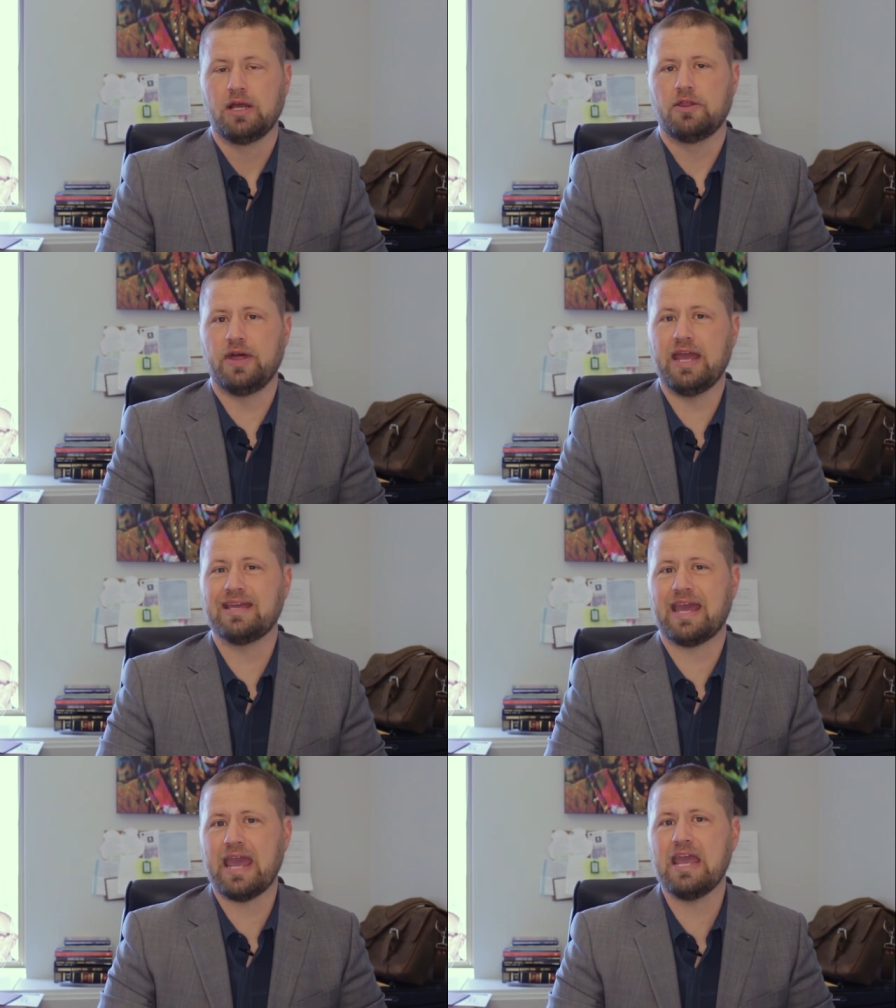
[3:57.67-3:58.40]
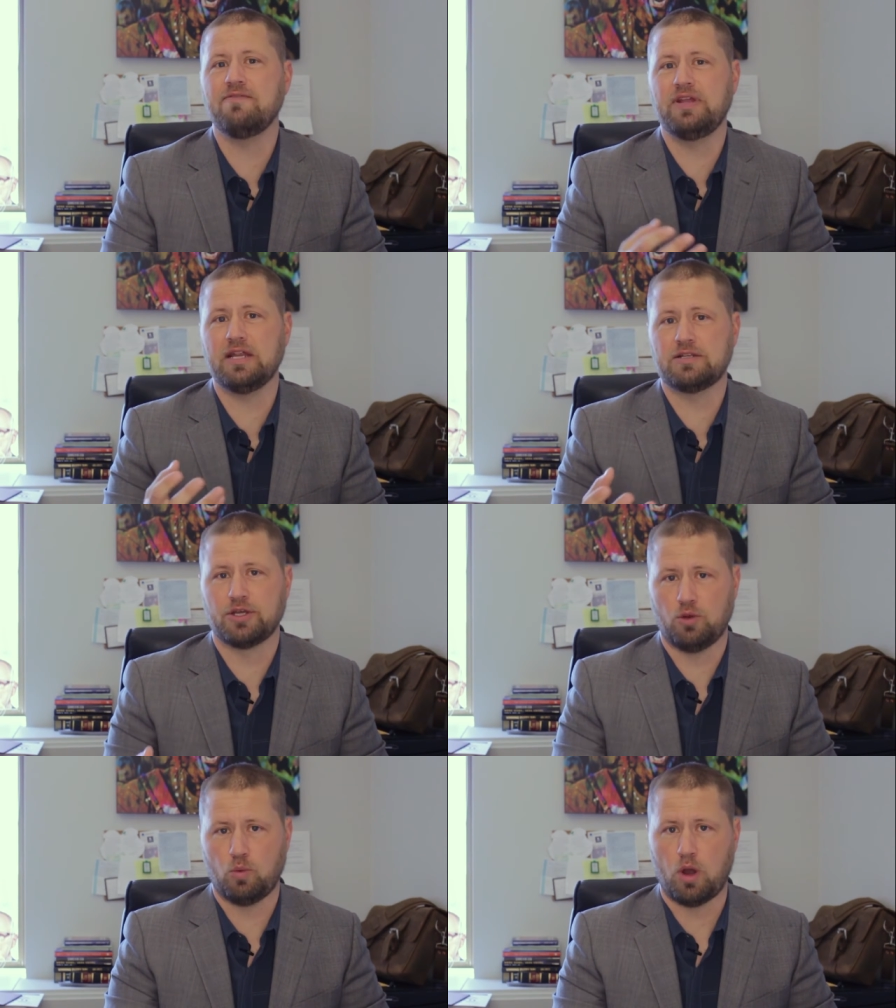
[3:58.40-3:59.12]
they caved
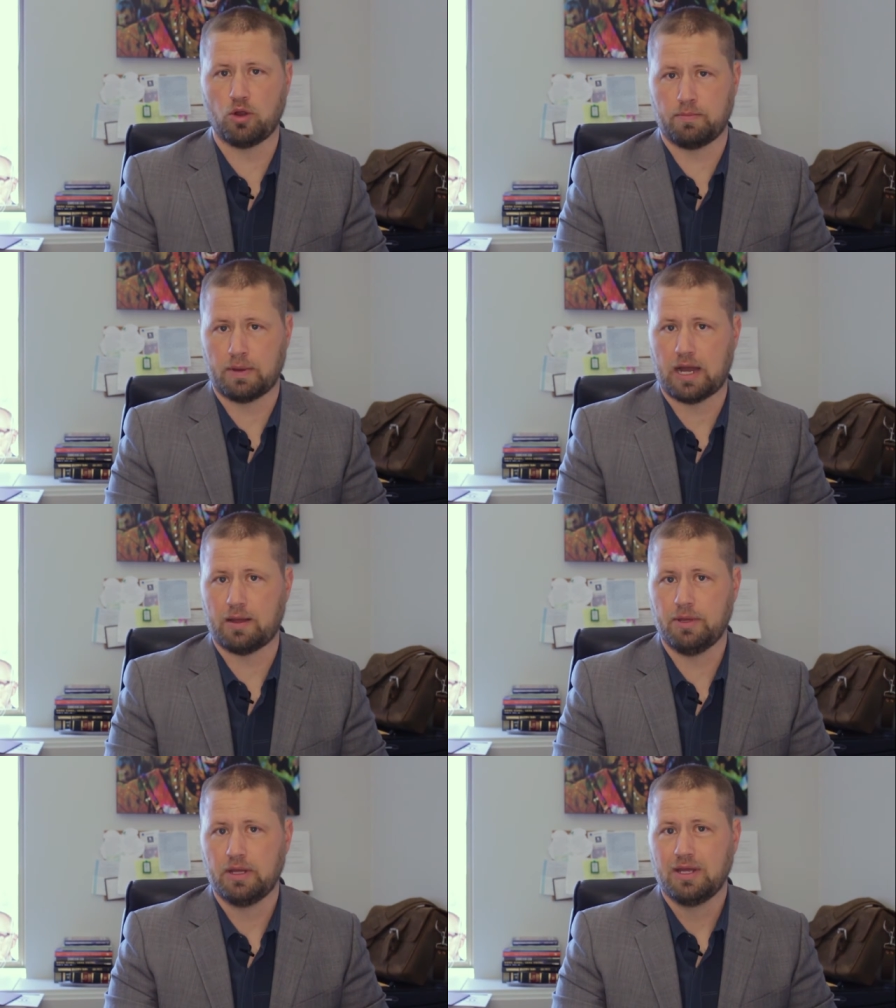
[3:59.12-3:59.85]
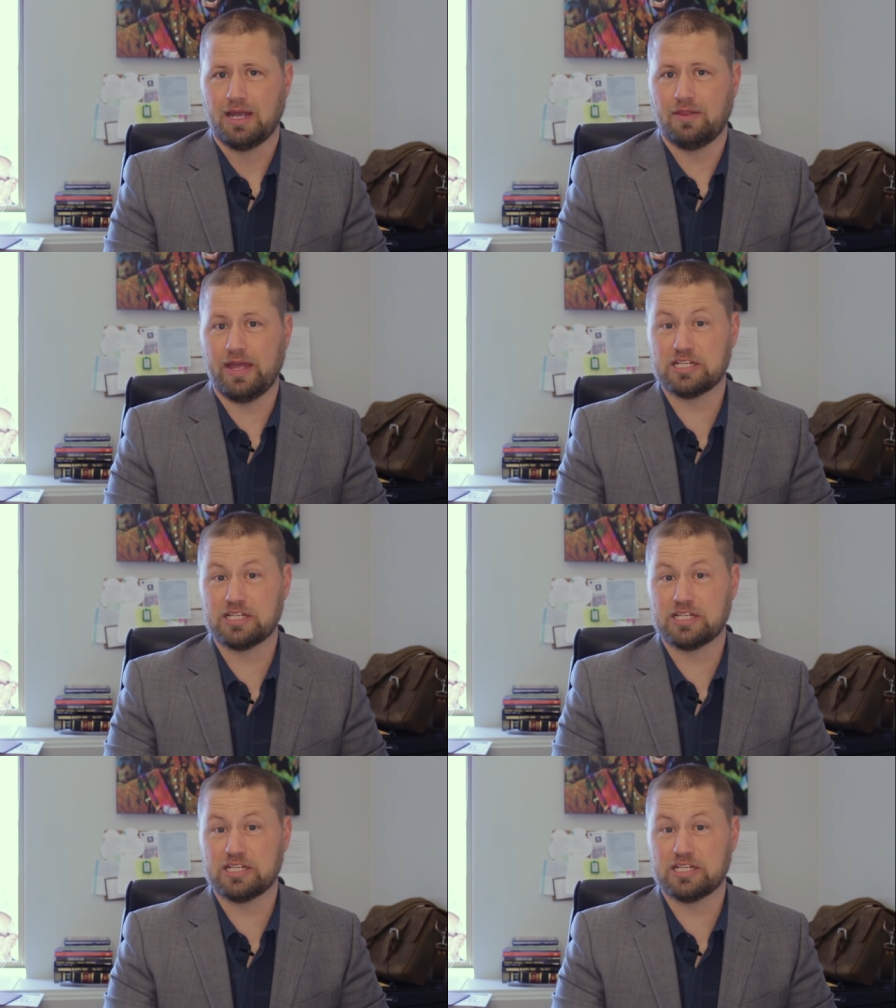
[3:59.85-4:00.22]
into the woke mob and they